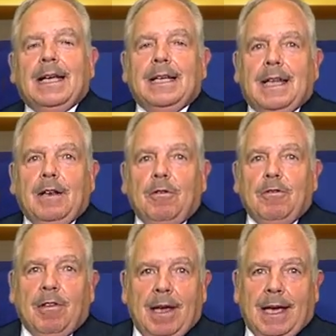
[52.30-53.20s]

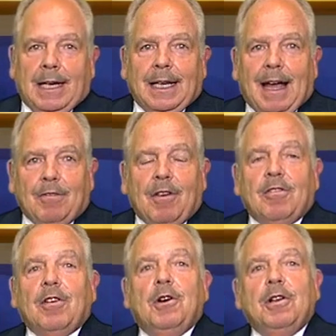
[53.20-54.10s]
continues and allows
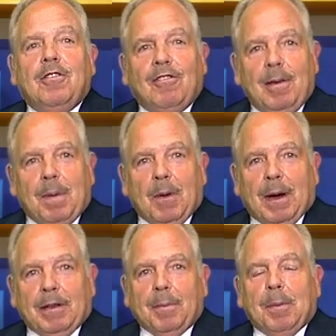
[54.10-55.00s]
us good sleeping
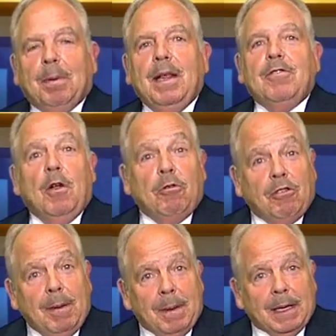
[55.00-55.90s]
weather, but please no
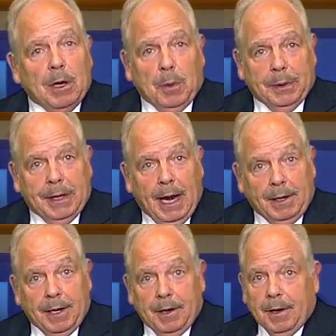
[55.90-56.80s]
sleeping till we're
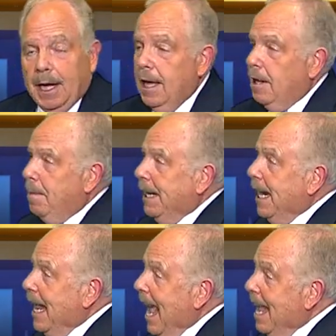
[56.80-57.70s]
done here.
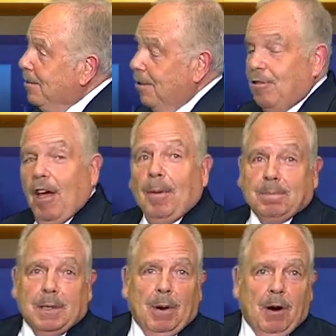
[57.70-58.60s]
Humidity edges up
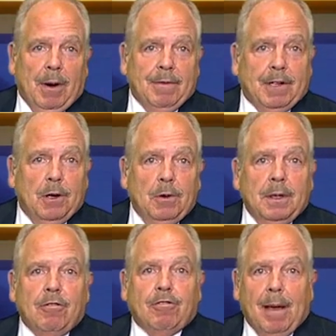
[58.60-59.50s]
tomorrow
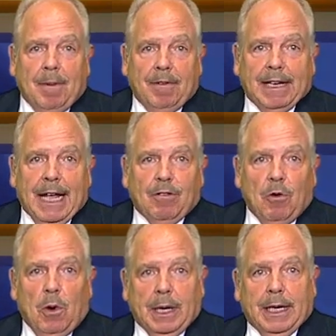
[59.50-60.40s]
afternoon. Some of it gets
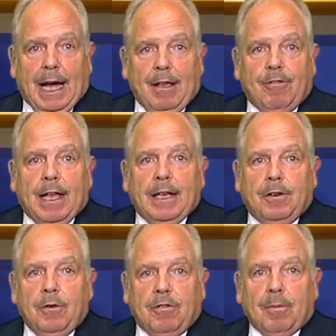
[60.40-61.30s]
organized
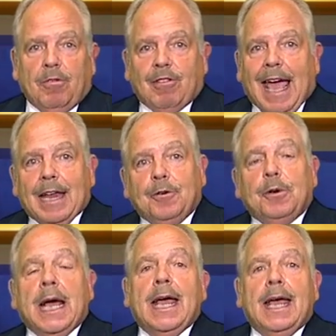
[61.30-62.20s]
into some
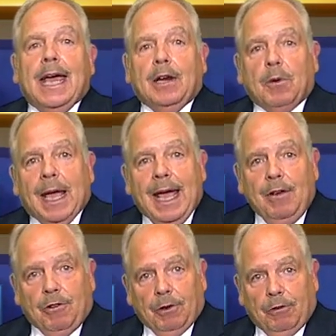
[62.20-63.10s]
scattered and
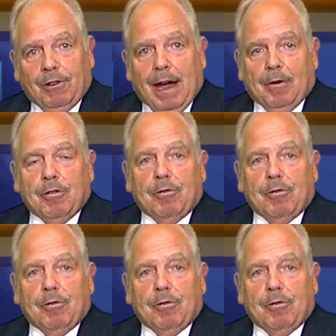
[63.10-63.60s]
occasional showers